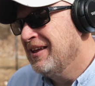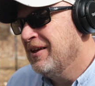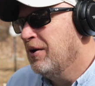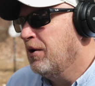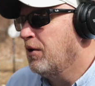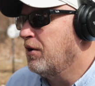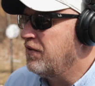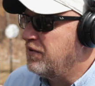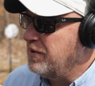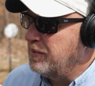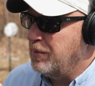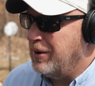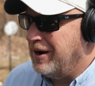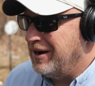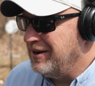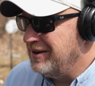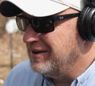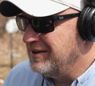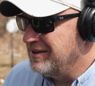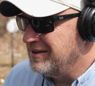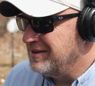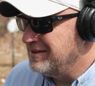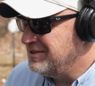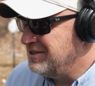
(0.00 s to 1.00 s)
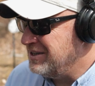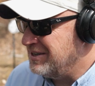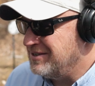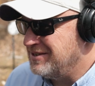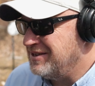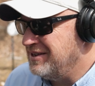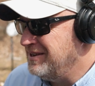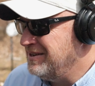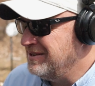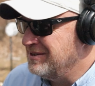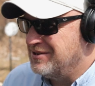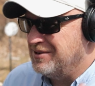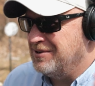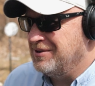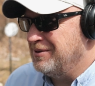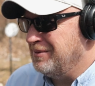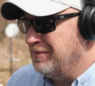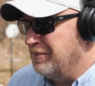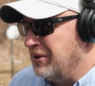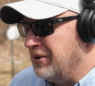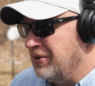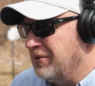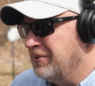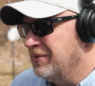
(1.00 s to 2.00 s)
Or if I'm riding the jet skis or the
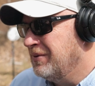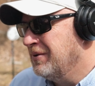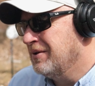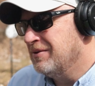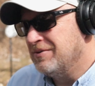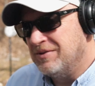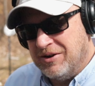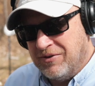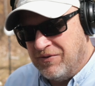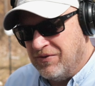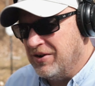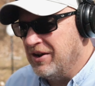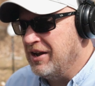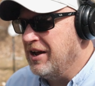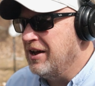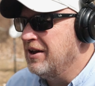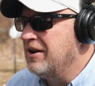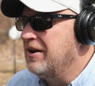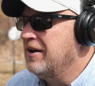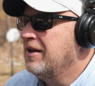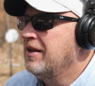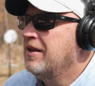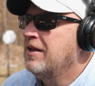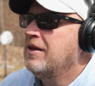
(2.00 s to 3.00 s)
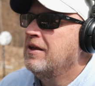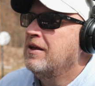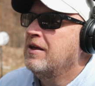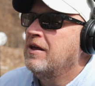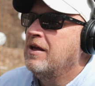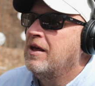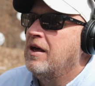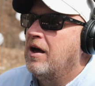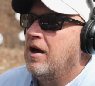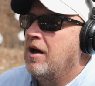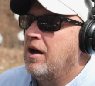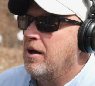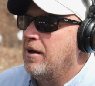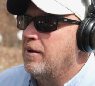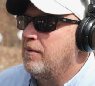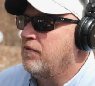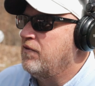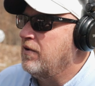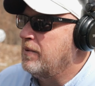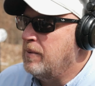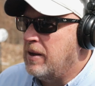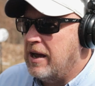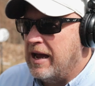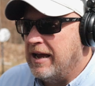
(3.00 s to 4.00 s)
boat, different gun.
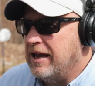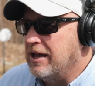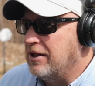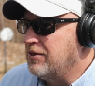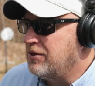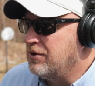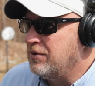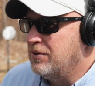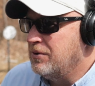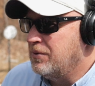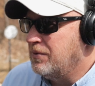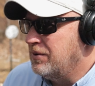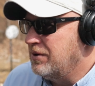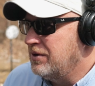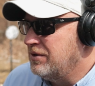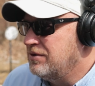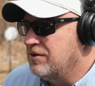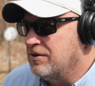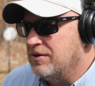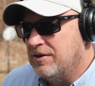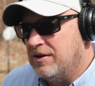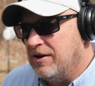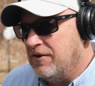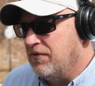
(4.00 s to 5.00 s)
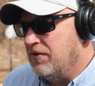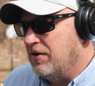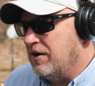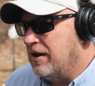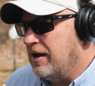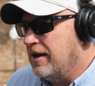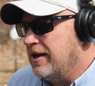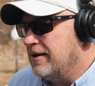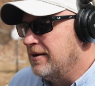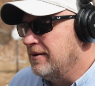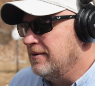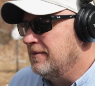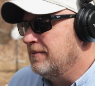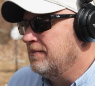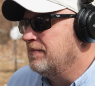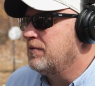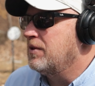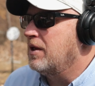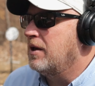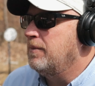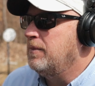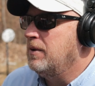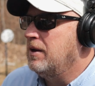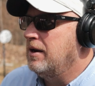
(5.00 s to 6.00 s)
If I'm hiking through the woods, different gun.
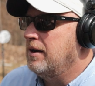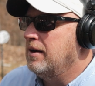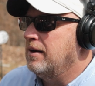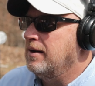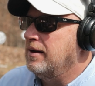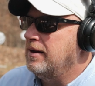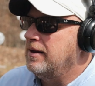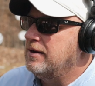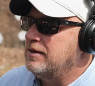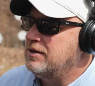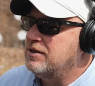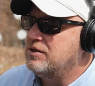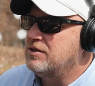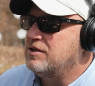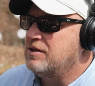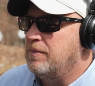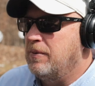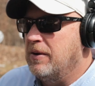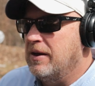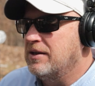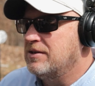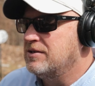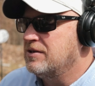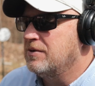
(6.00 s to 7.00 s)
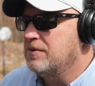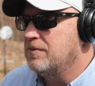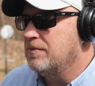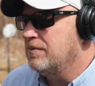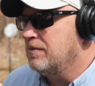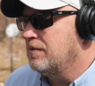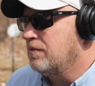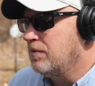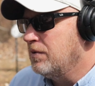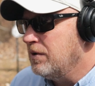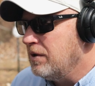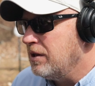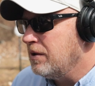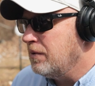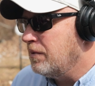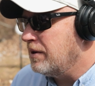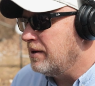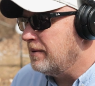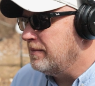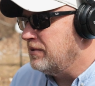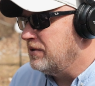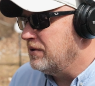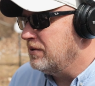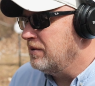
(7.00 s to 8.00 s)
I mean, it just depends on really what
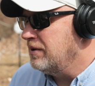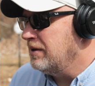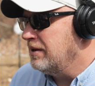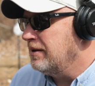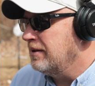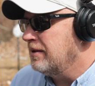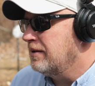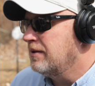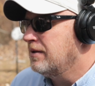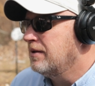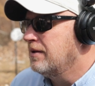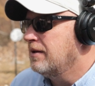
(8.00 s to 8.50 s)
I'm doing.